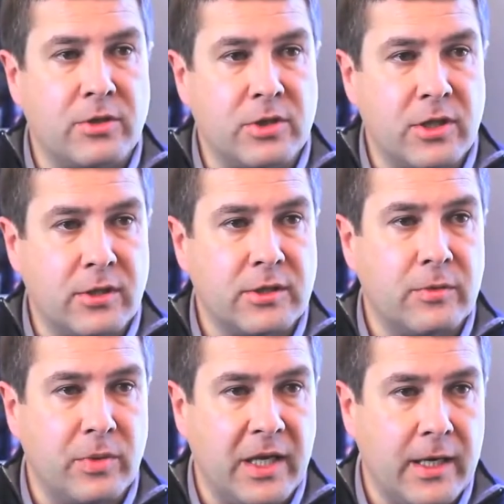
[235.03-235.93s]
major challenge
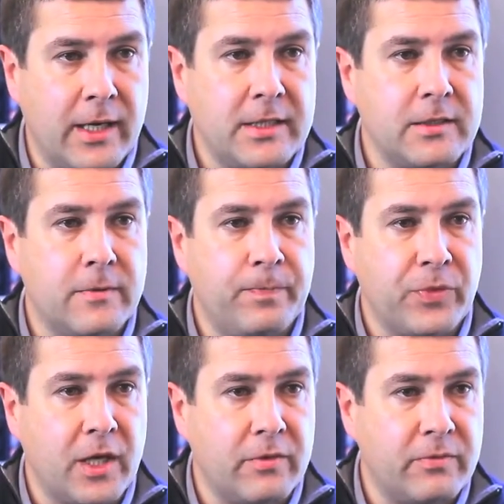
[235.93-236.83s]
that we had,
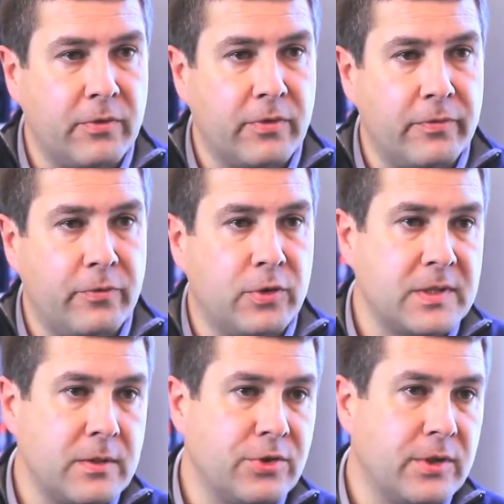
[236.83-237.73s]
and for full
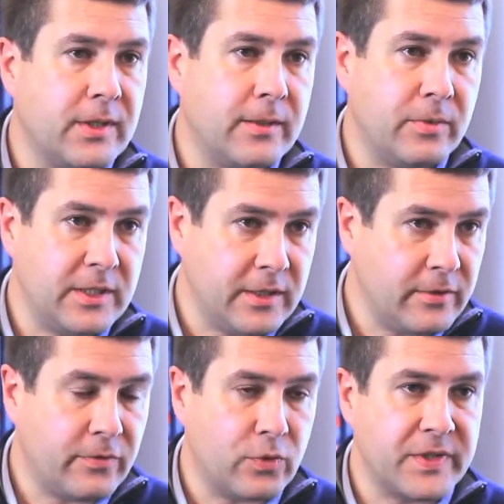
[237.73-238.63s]
disclosure that we
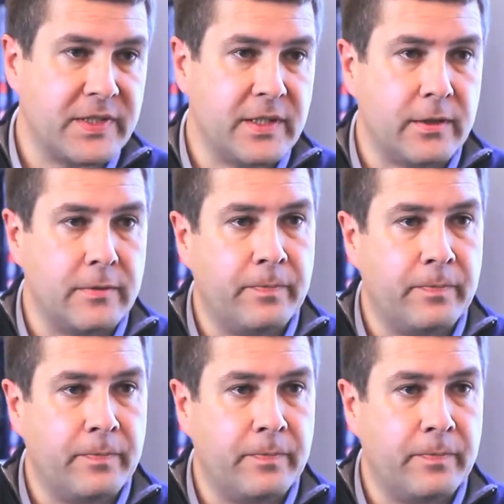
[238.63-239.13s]
didn't foresee